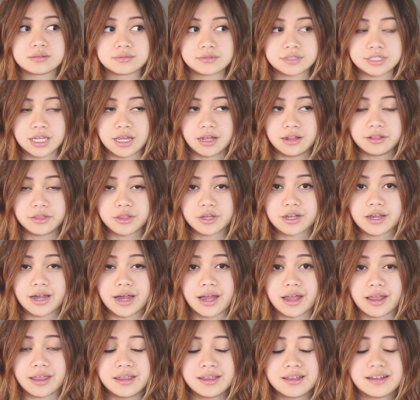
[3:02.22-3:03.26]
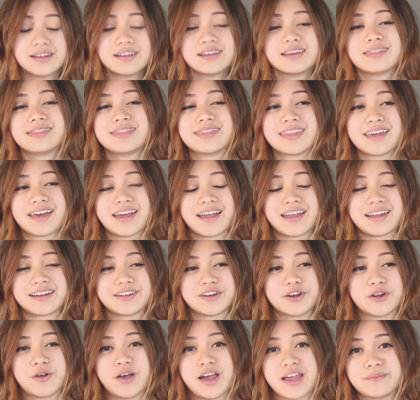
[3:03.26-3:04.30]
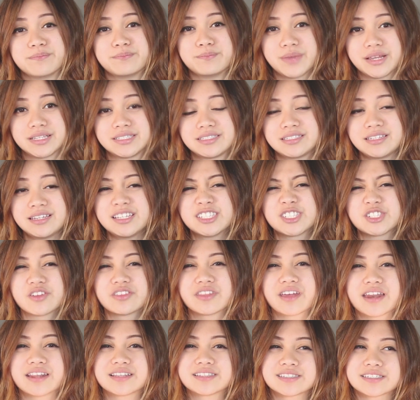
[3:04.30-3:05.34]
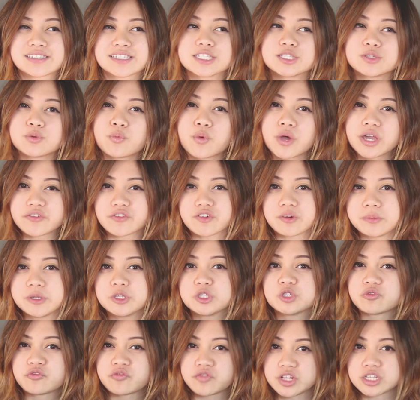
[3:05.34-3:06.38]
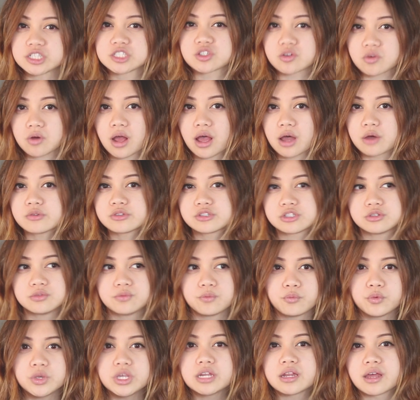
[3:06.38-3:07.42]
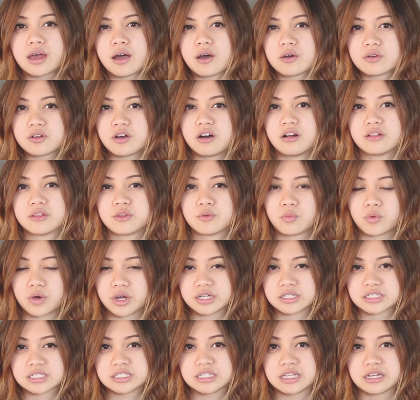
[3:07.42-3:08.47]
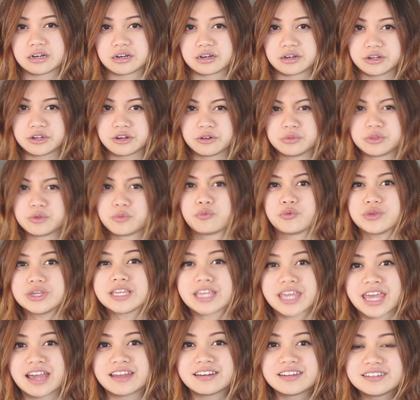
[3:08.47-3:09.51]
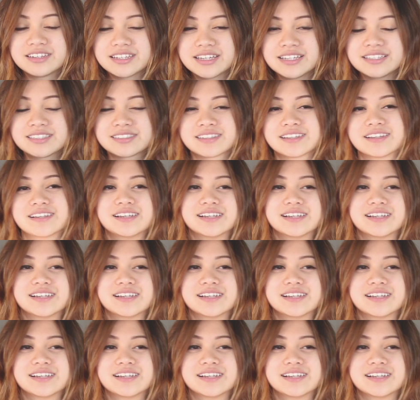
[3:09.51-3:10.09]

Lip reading: tell the guy, that, you know, I'm messy, so that it's just a way for me to filter out, to weed out all the ones that are, you know, the weak candidates.